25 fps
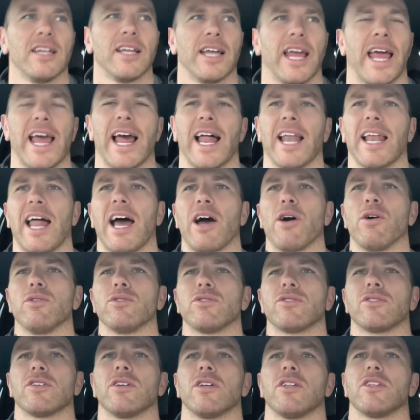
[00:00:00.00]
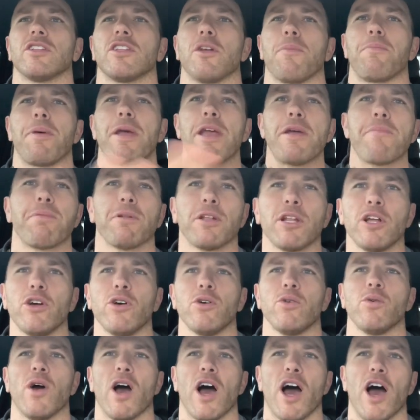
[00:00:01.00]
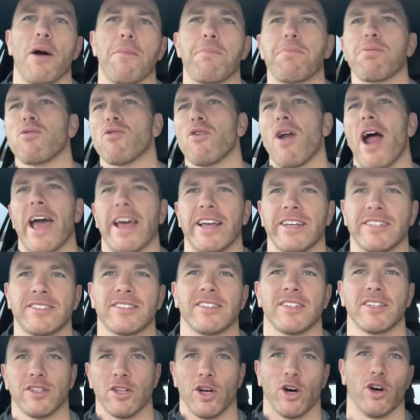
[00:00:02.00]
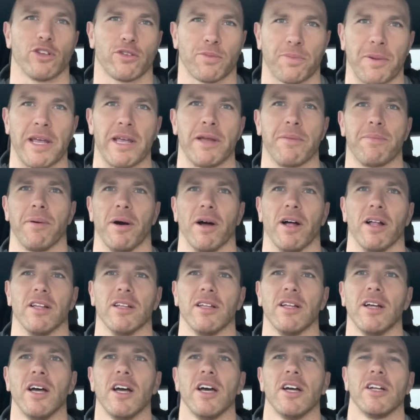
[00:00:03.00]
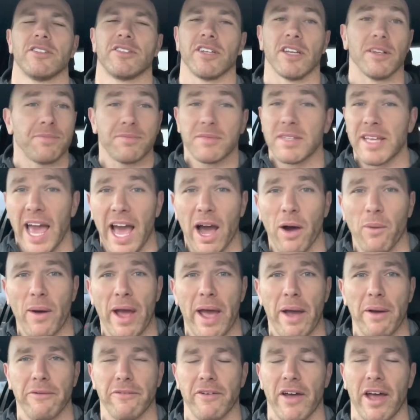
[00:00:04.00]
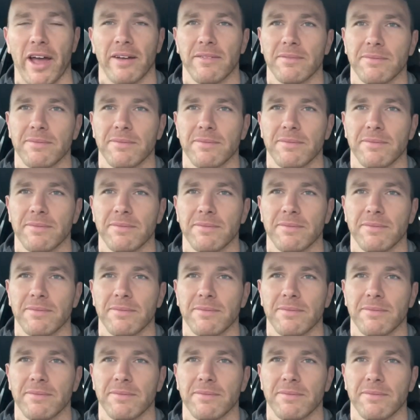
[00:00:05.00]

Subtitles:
it allows the people who oppress those people to get away with it.